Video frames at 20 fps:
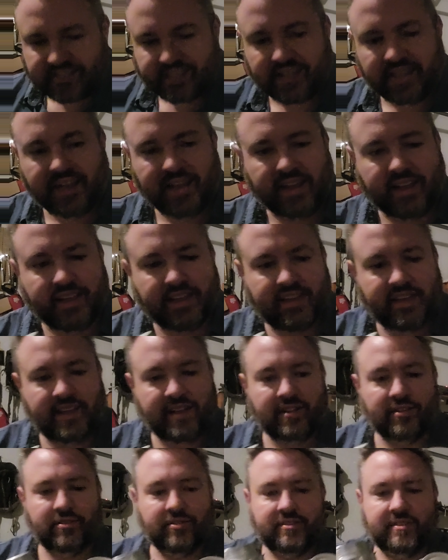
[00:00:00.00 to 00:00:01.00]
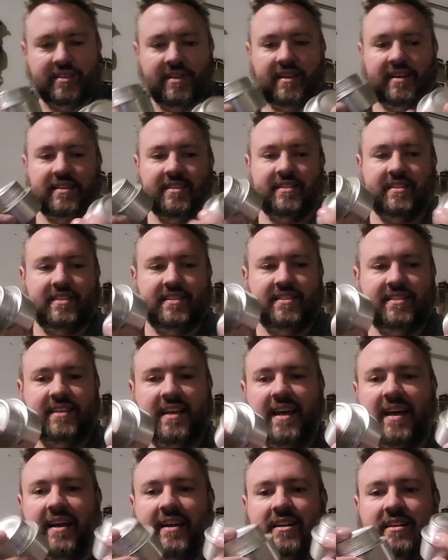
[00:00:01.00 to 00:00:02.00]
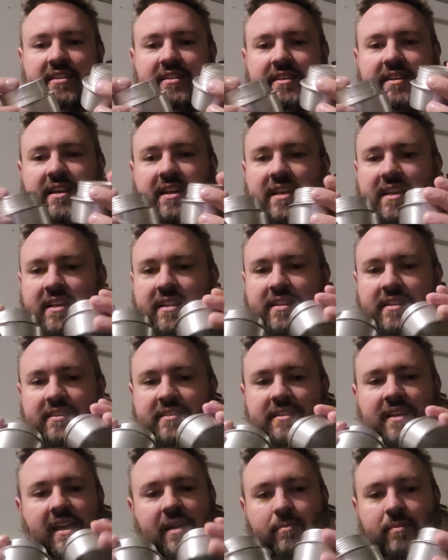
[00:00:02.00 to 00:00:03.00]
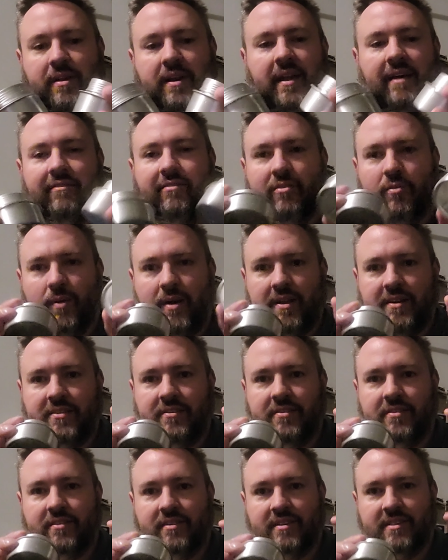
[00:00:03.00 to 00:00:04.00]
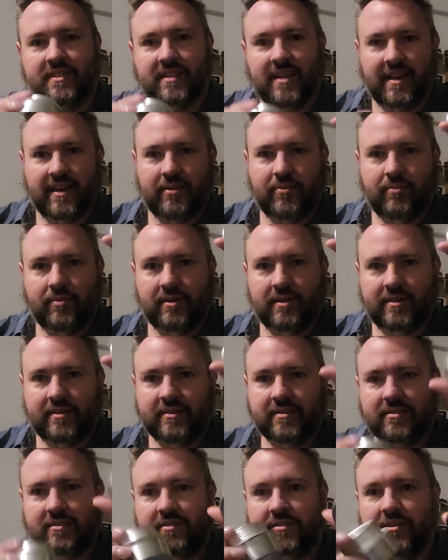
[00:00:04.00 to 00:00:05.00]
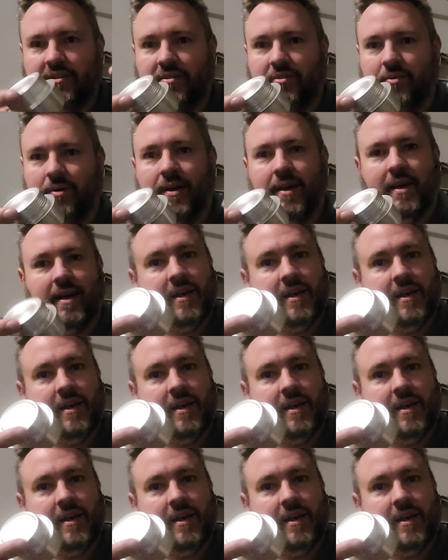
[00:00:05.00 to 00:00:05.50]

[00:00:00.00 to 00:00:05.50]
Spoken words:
like, it looks exactly the same in every way to the Lixada one. So,